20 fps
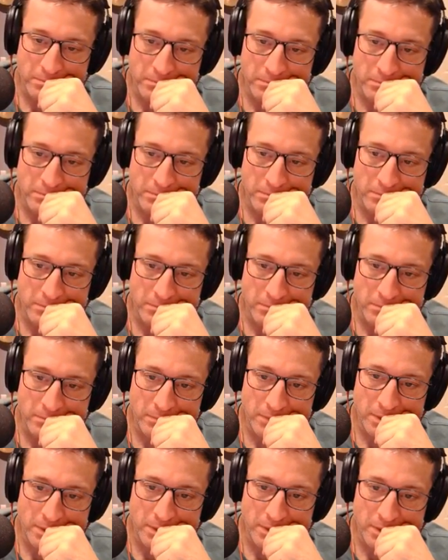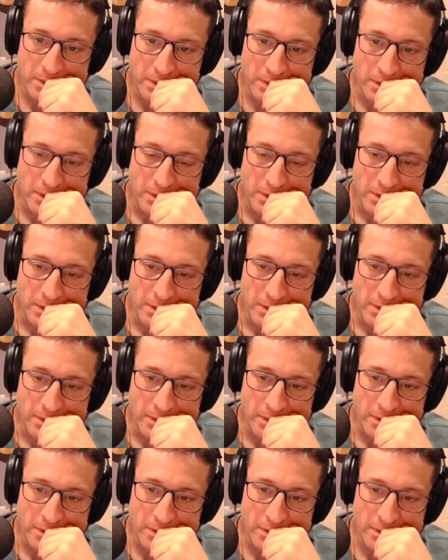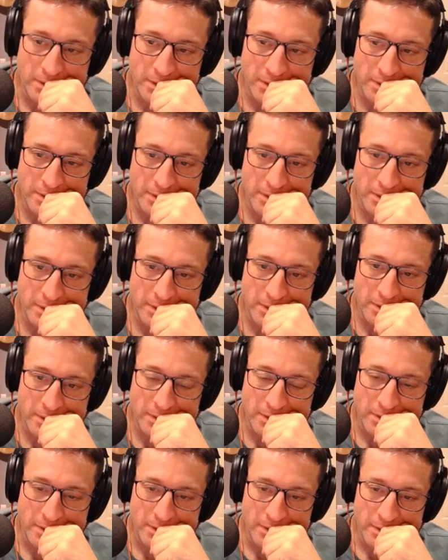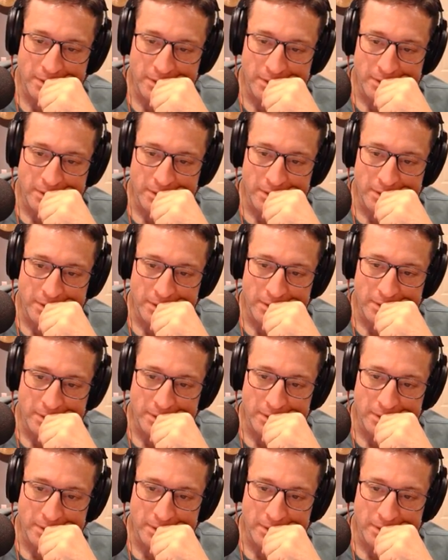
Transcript: No words are spoken by the person on screen.